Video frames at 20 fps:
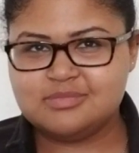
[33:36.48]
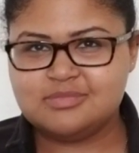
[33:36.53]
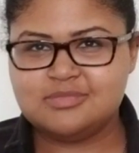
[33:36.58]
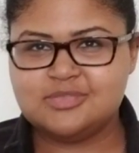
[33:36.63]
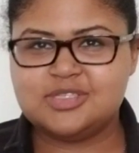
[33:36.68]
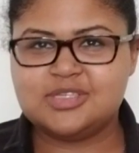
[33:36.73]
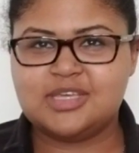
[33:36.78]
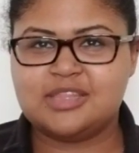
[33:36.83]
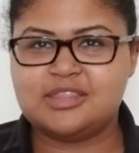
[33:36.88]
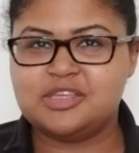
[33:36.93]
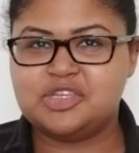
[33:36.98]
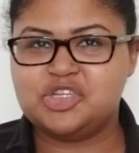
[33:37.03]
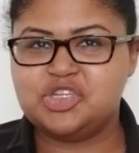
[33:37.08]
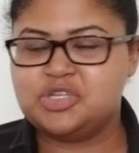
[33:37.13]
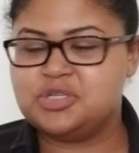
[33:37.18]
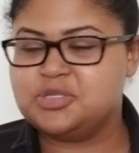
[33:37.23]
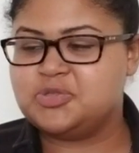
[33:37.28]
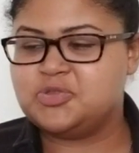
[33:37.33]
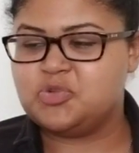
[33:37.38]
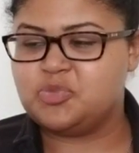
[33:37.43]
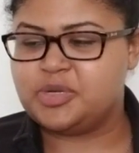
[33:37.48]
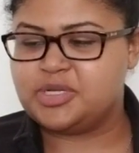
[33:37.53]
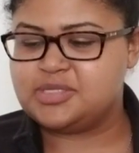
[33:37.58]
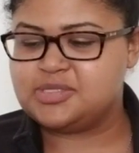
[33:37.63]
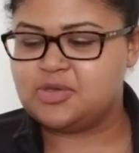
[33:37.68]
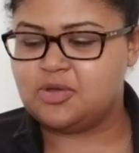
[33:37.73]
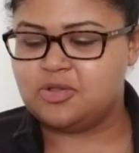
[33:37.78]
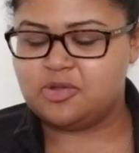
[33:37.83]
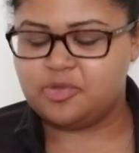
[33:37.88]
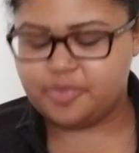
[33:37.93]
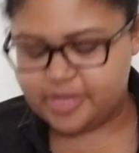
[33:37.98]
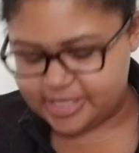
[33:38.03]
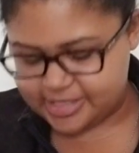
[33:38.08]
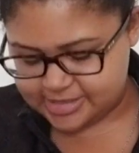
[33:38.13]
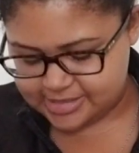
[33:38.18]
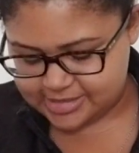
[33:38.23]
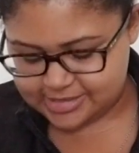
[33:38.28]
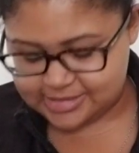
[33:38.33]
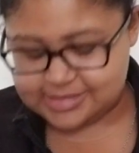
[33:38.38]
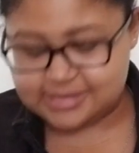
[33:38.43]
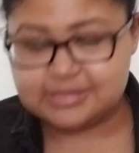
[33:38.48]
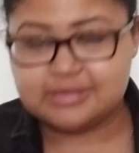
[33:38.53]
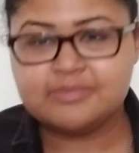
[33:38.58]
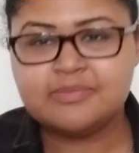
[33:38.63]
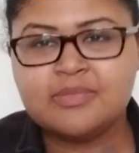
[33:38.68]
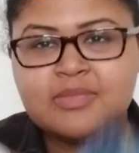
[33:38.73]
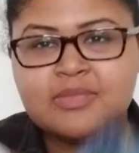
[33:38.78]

it's got the chills through my solar plexus.